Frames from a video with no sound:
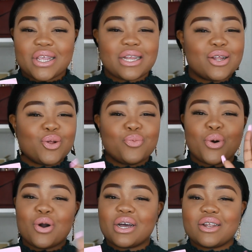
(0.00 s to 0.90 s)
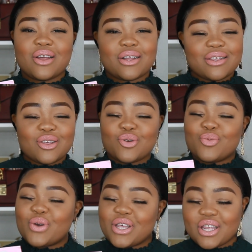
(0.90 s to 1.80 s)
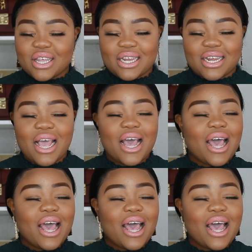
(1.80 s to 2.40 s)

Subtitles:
this little polka dot situation,